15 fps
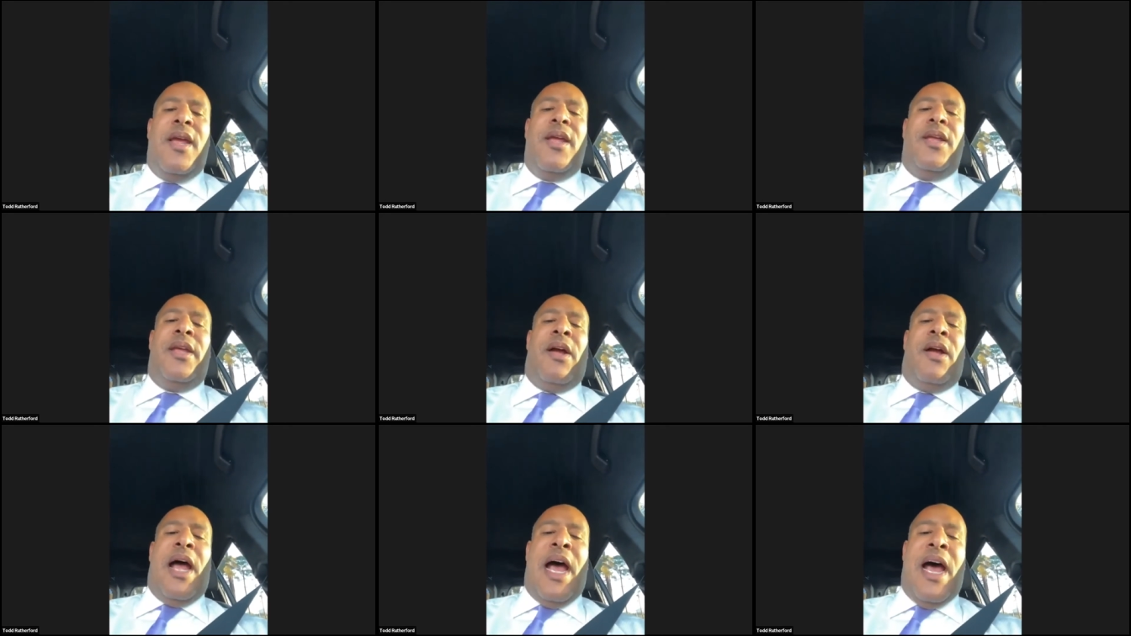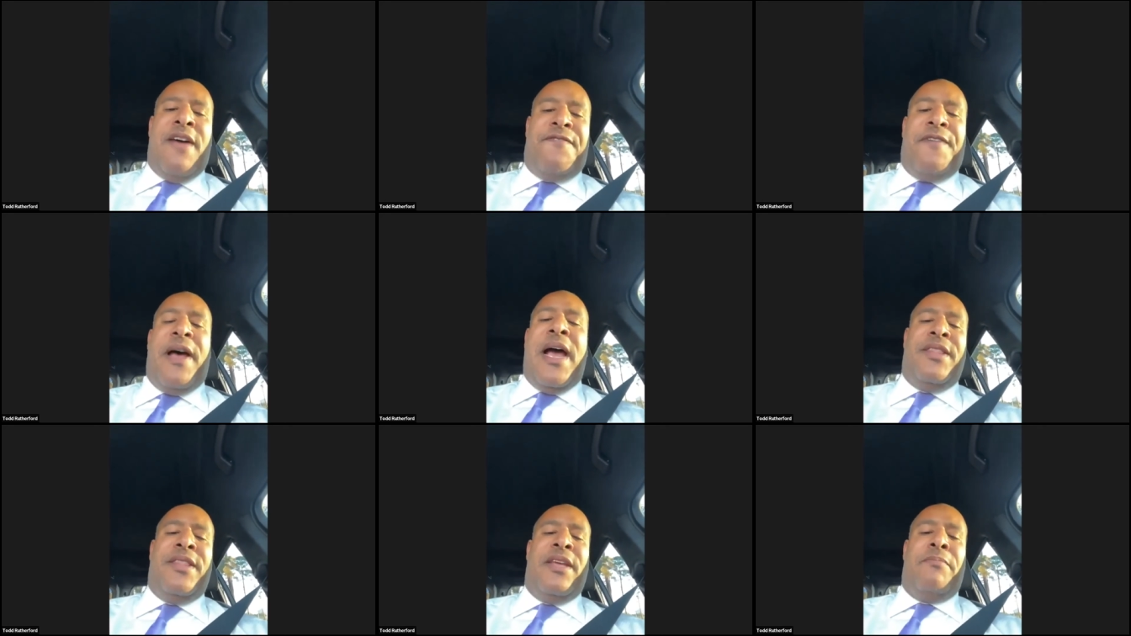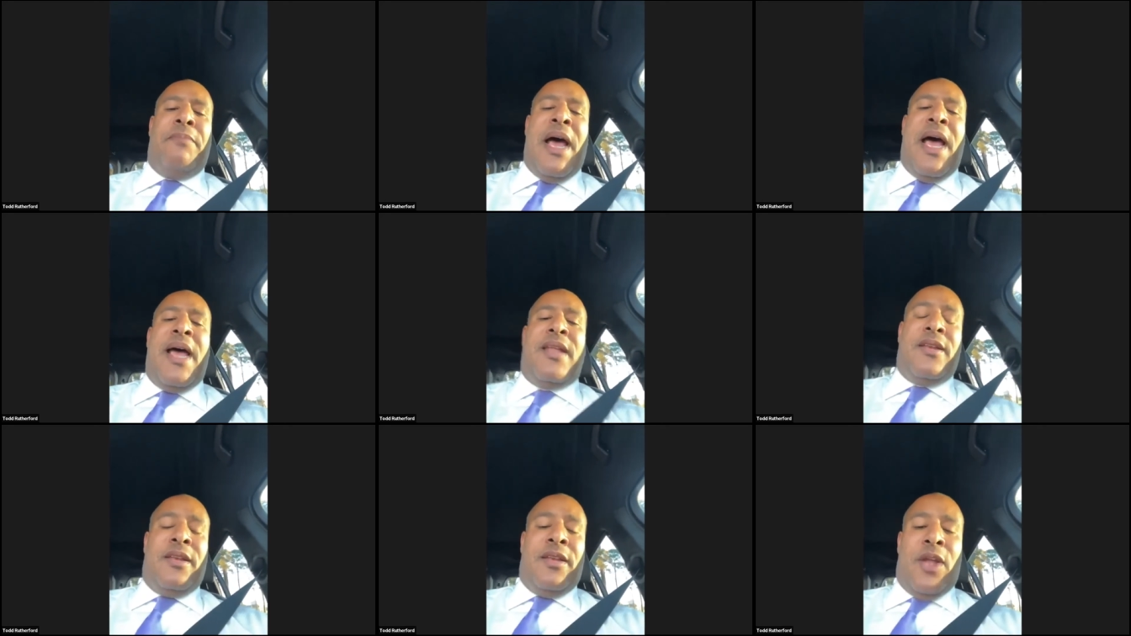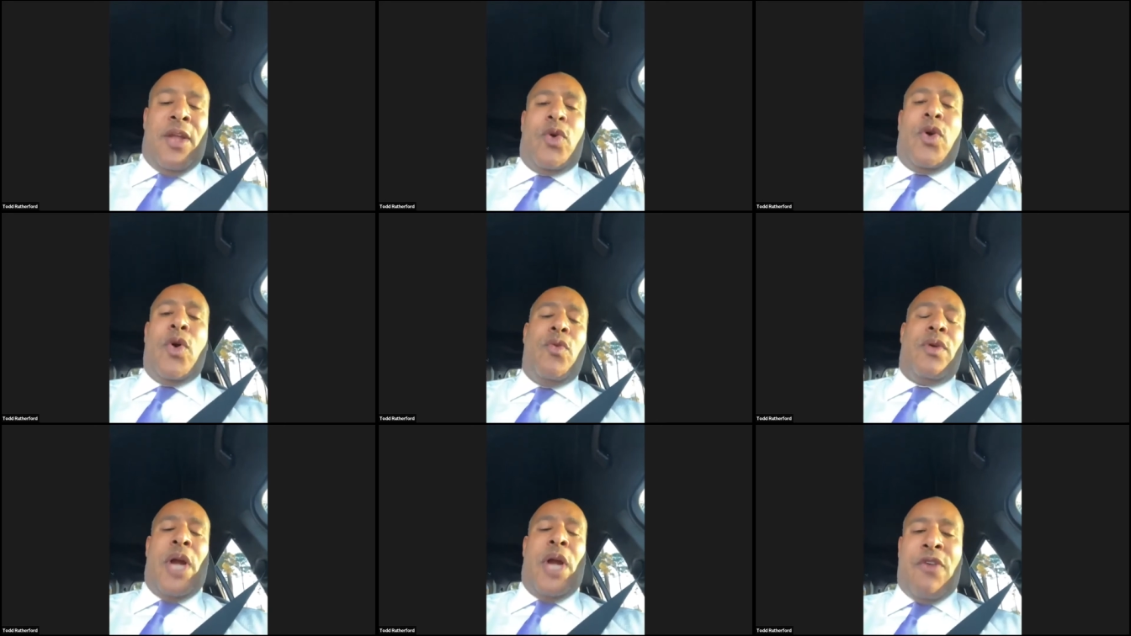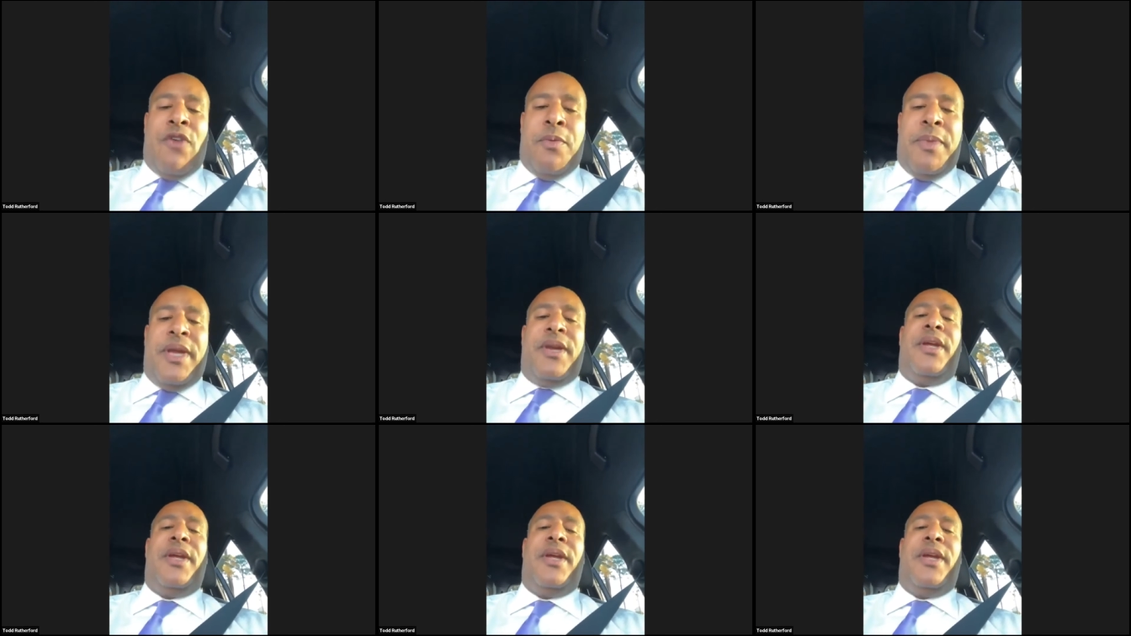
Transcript: You know, I find that my local government